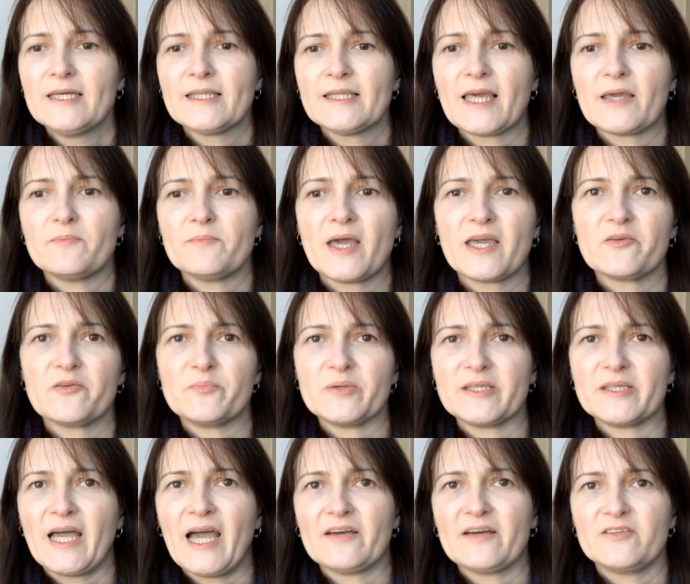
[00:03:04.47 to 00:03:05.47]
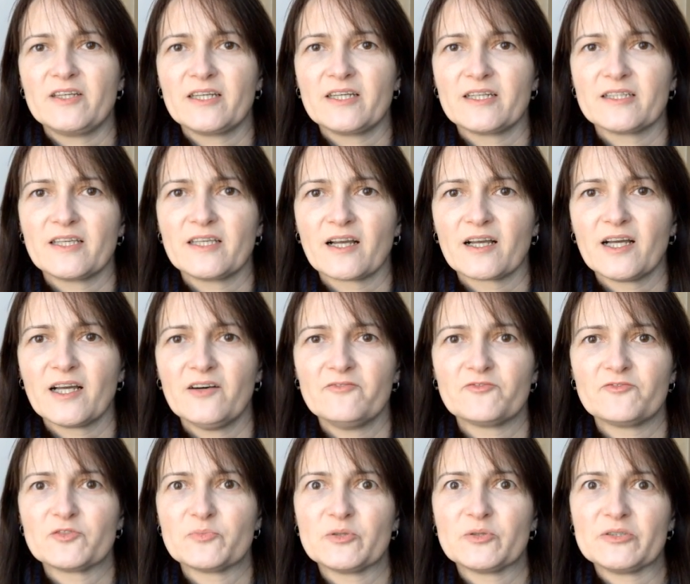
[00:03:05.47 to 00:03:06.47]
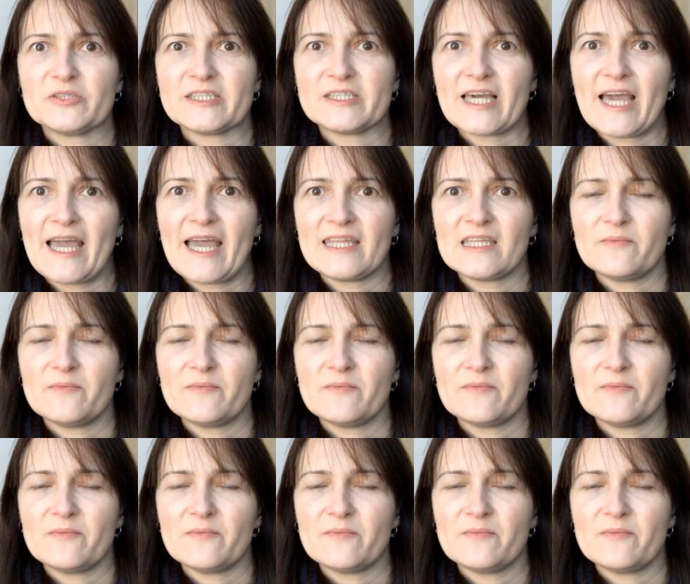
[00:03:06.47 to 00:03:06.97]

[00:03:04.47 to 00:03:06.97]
They may have been having an uncomfortable day.